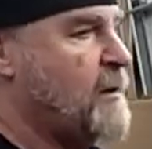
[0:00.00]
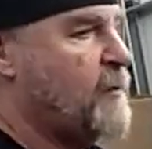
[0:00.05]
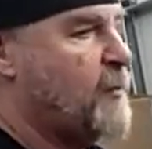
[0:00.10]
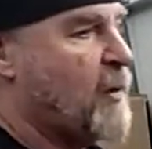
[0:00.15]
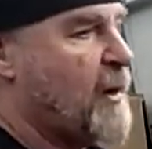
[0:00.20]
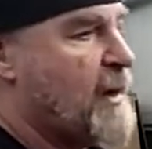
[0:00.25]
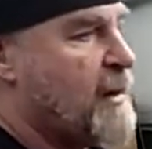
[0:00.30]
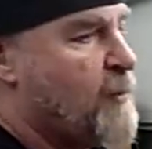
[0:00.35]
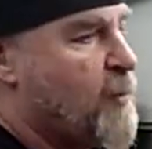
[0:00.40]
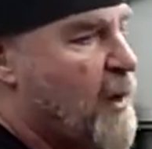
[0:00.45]
The
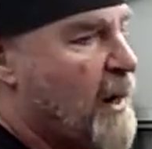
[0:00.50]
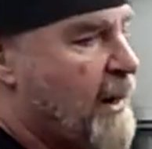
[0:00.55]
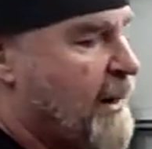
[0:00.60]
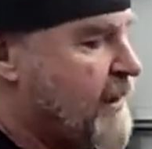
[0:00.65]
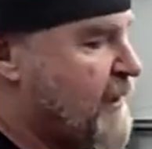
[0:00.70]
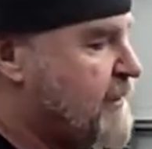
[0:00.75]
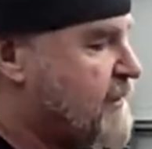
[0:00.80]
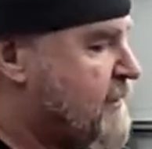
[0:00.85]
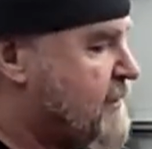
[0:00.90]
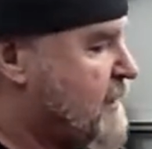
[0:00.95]
brake
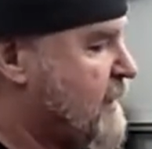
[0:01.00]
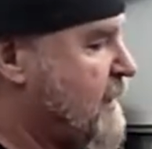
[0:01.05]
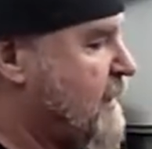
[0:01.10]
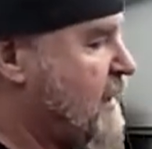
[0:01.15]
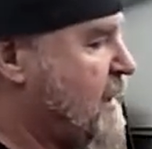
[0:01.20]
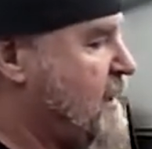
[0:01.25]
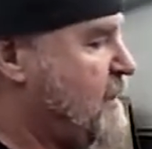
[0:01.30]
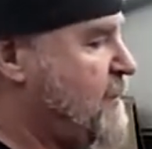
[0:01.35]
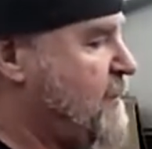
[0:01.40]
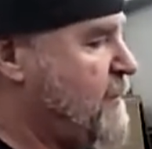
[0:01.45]
bracket's going
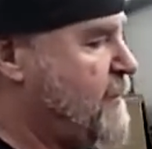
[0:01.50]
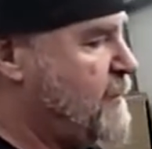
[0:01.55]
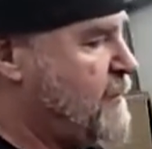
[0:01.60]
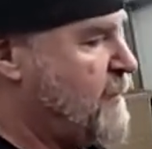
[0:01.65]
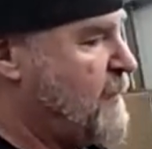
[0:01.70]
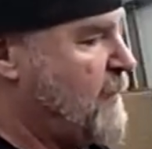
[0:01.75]
to come